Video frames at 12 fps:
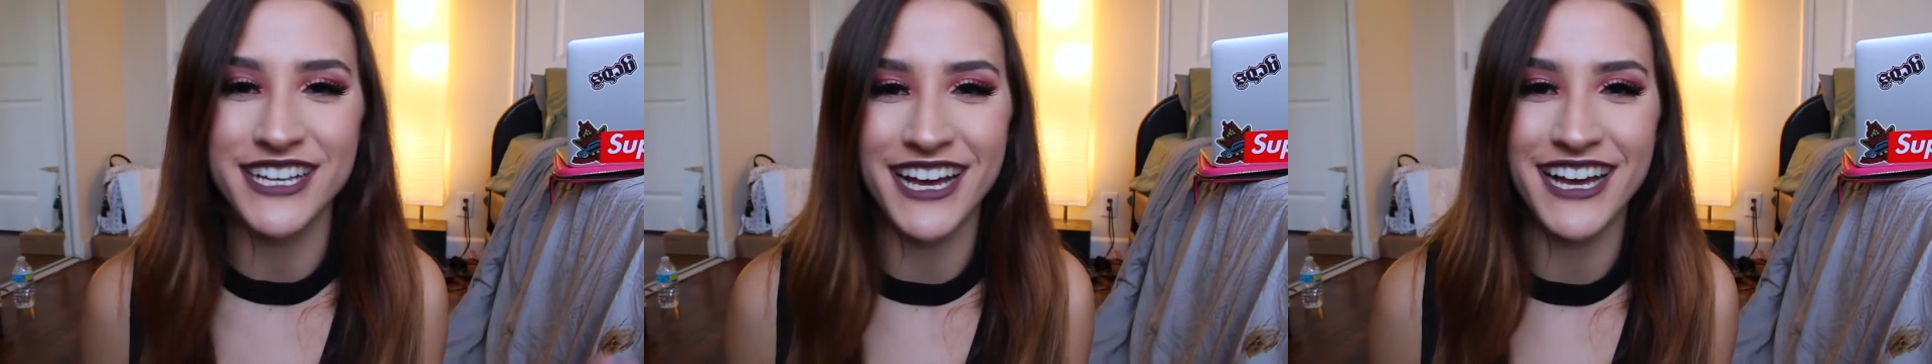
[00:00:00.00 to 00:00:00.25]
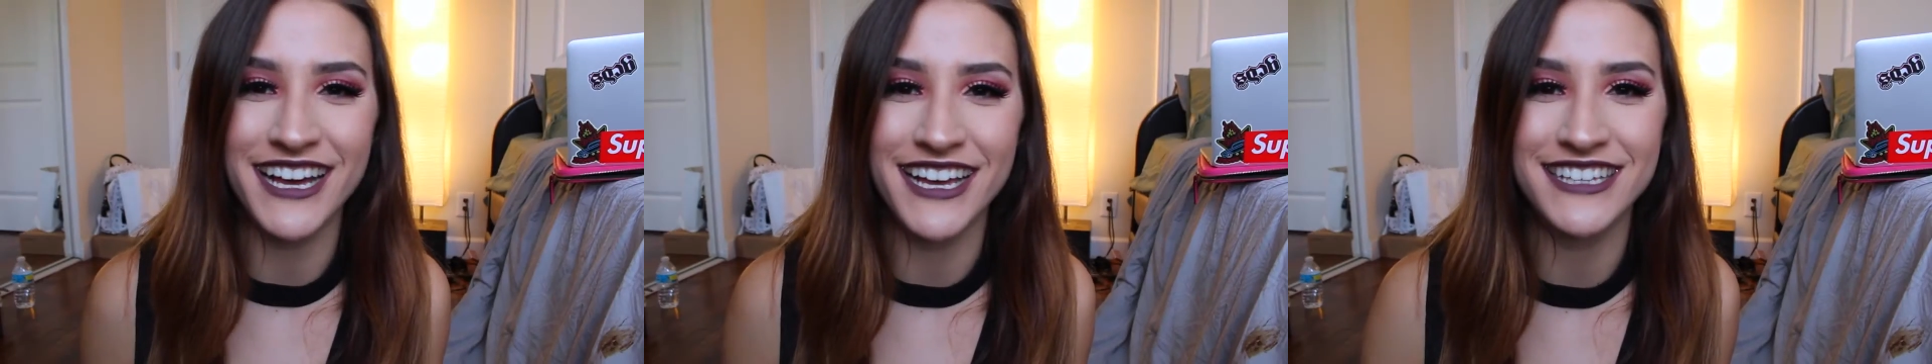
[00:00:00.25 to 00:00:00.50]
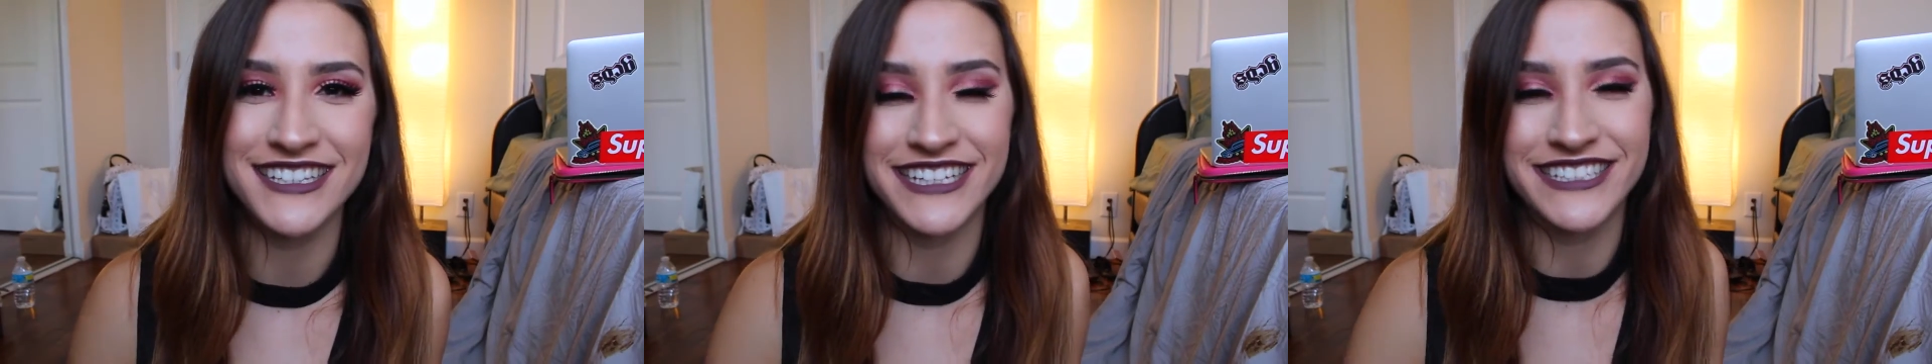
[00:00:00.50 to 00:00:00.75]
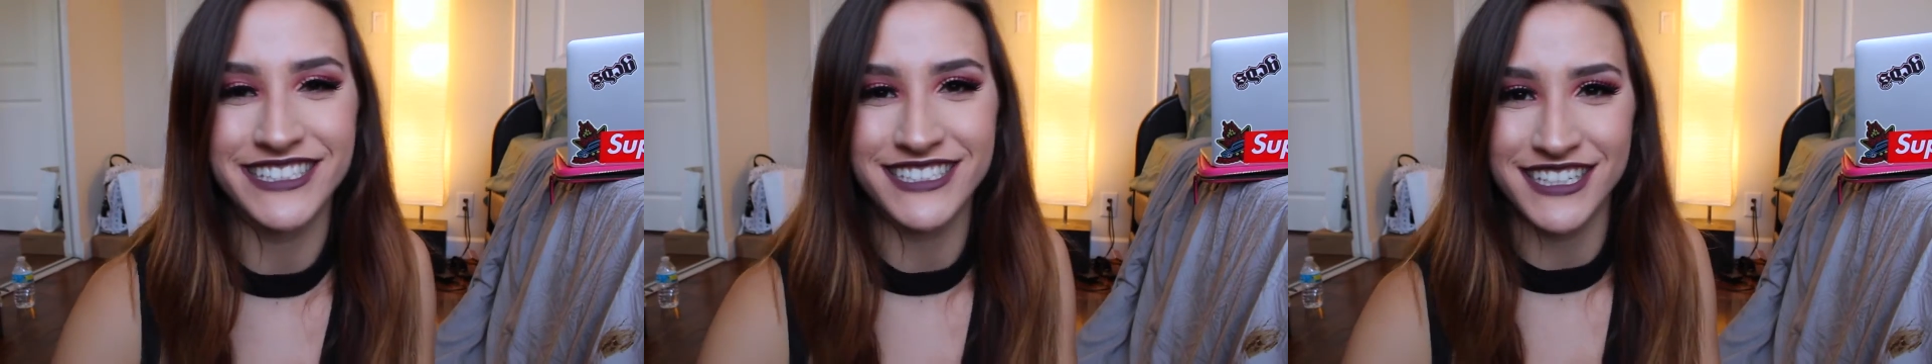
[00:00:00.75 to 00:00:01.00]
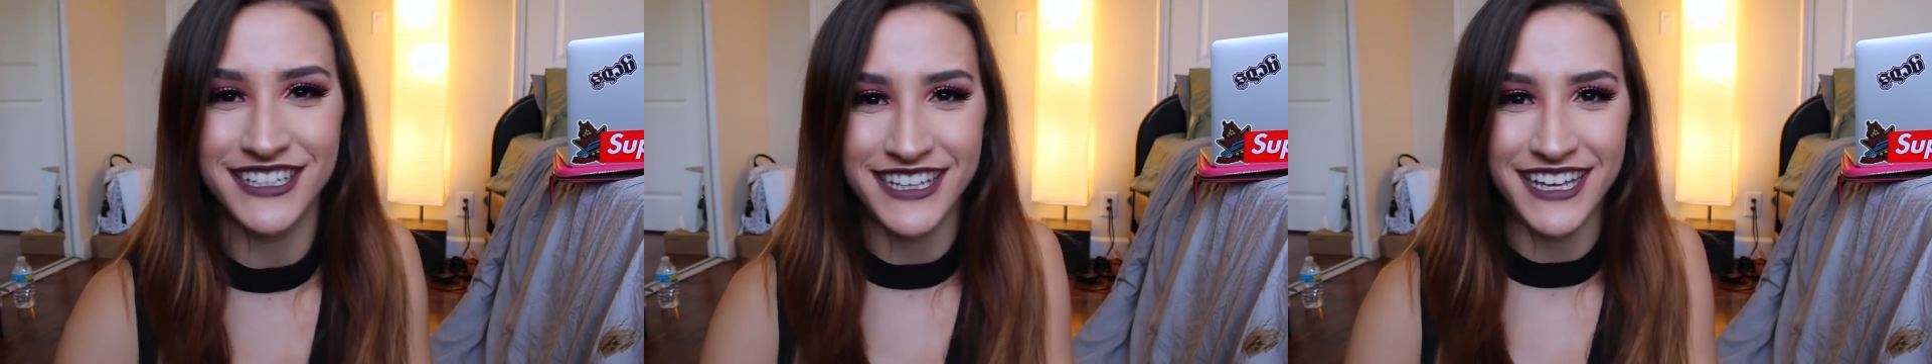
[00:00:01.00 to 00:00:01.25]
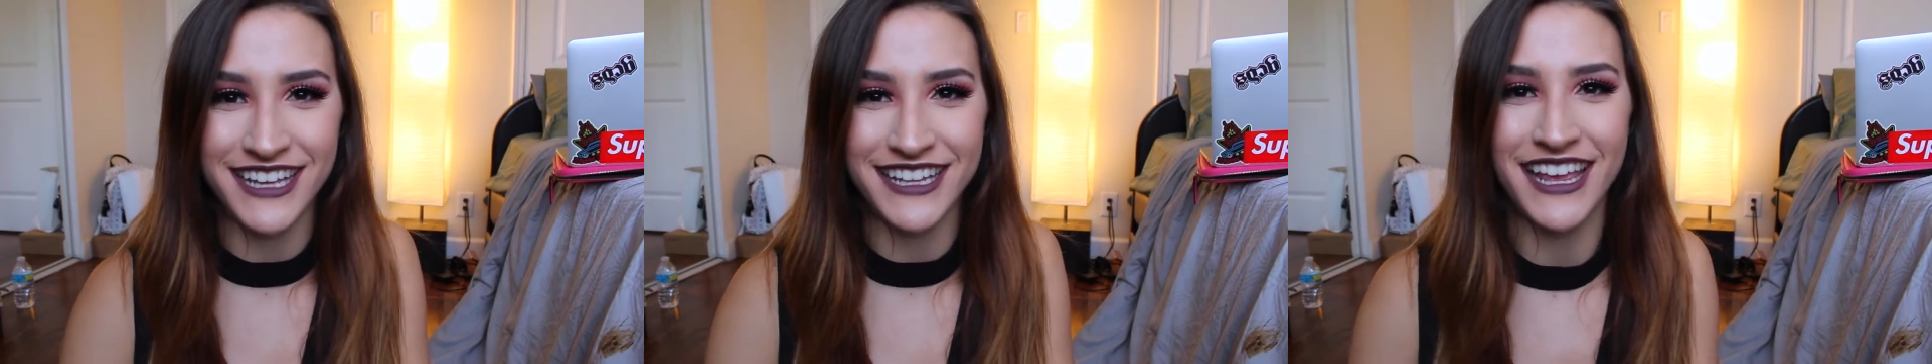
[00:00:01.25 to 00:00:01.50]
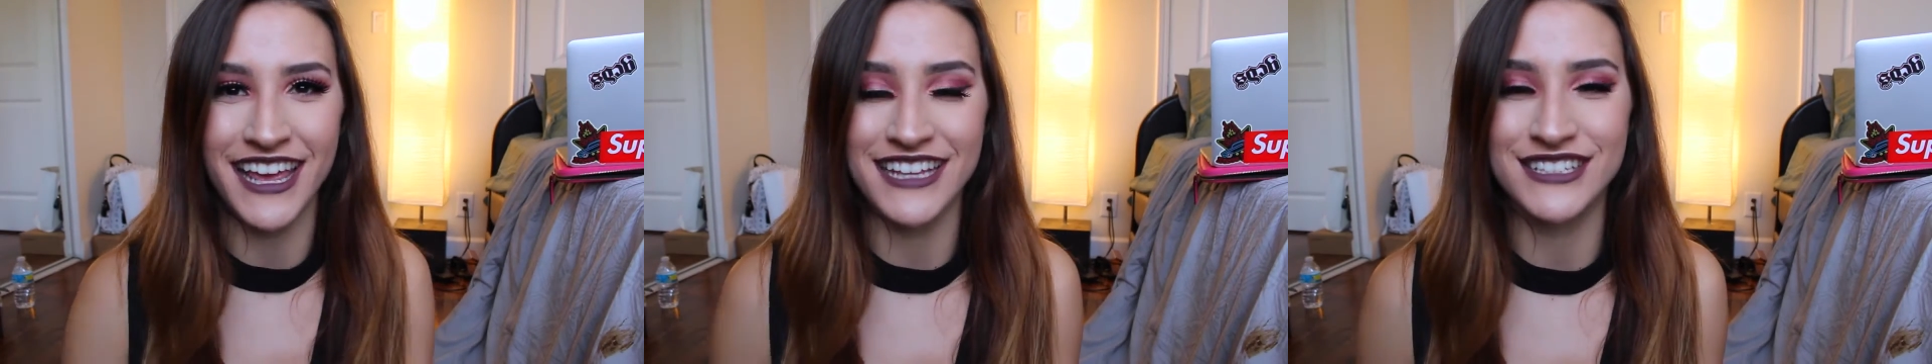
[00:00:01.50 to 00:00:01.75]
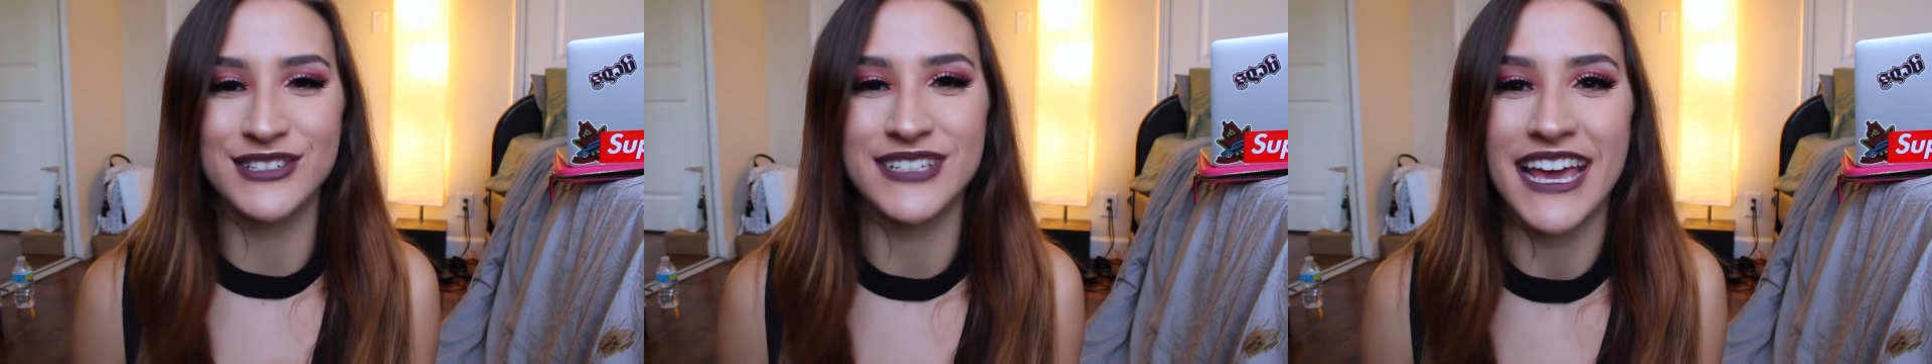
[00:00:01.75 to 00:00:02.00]
guys, it's Jillian.
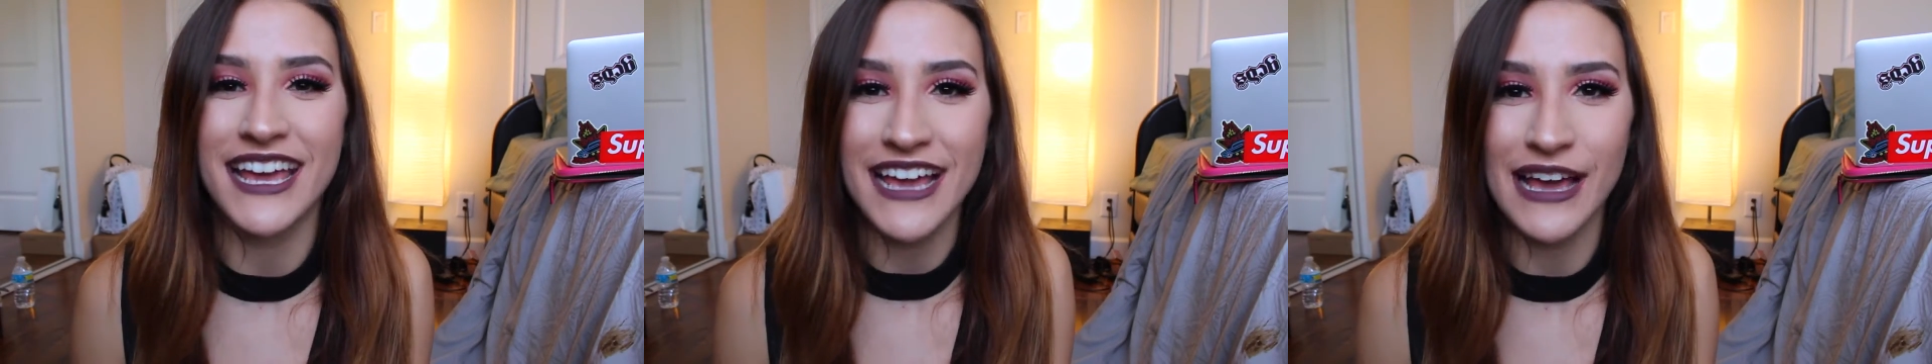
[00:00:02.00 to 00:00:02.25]
Today